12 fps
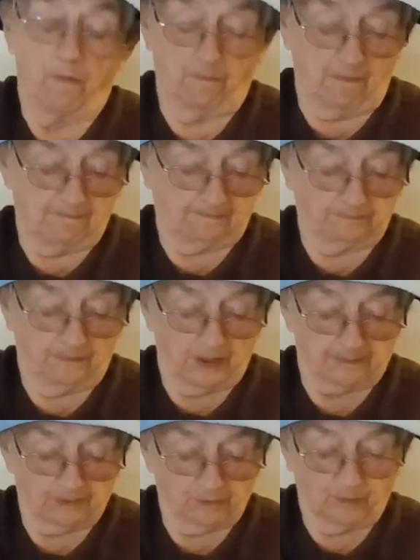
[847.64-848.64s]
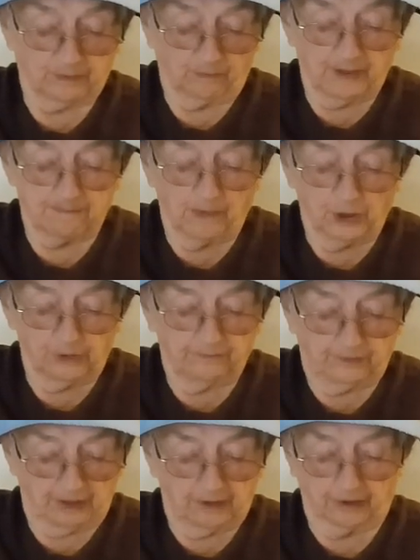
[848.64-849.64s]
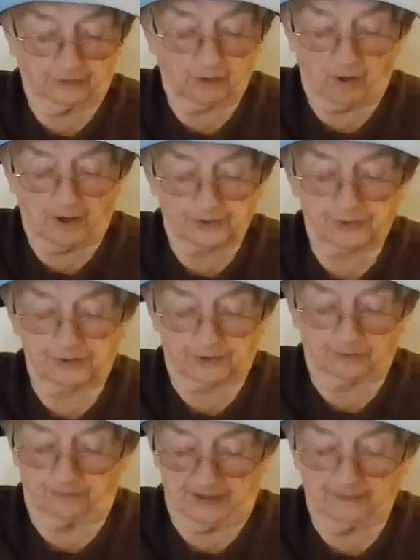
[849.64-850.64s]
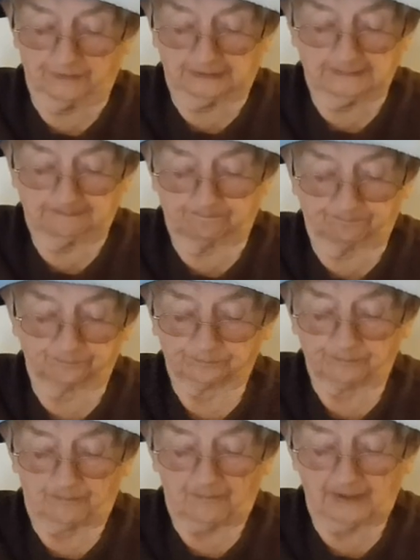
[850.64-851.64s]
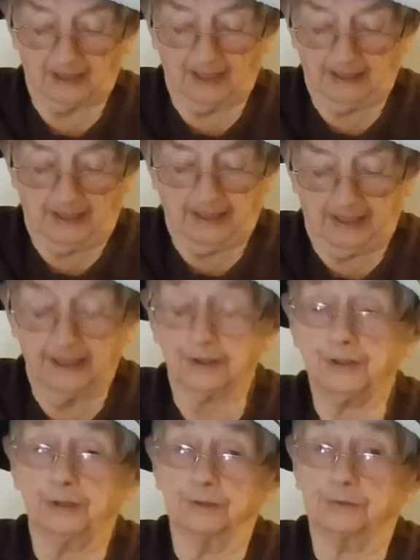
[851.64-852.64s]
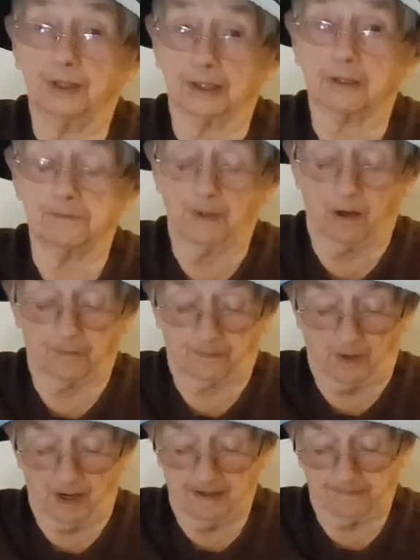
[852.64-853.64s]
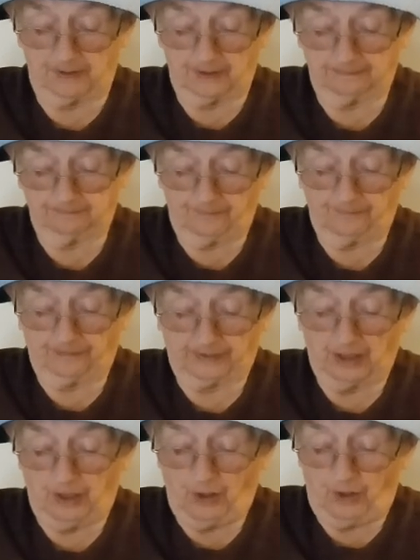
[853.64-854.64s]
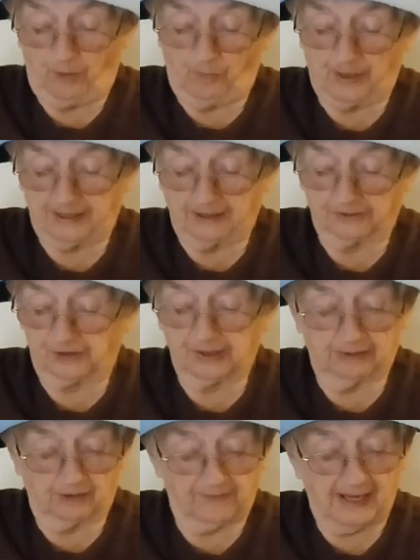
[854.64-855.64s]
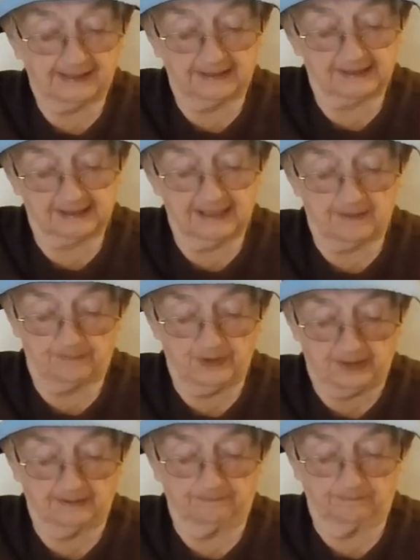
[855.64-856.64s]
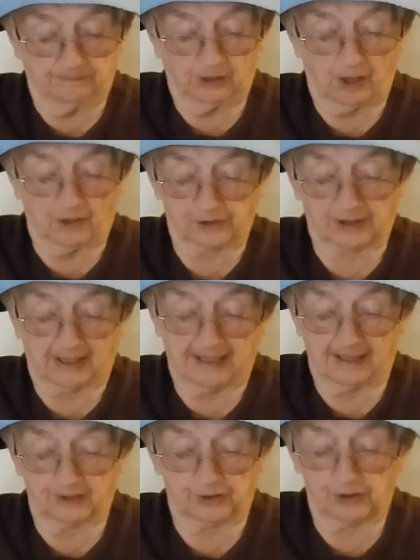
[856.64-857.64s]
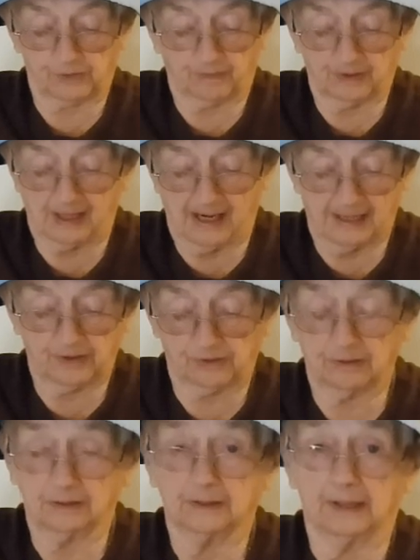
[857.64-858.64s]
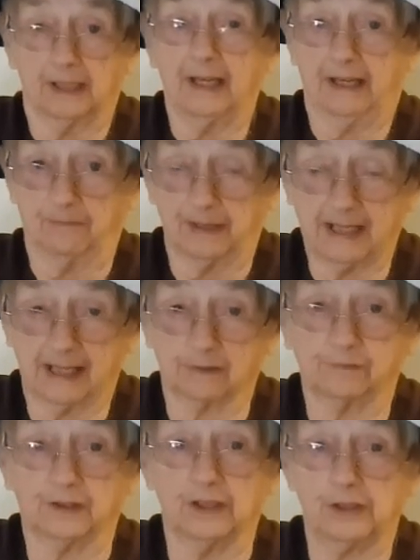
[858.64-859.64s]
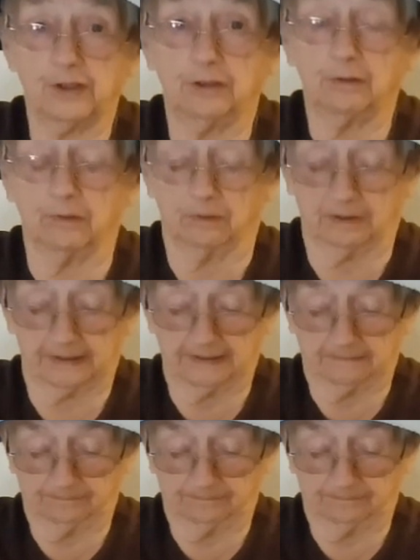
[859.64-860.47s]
Pardon me. When we moved across the river into Tuckapaw proper, we considered that a step up because the houses were nicer and we had a flush toilet.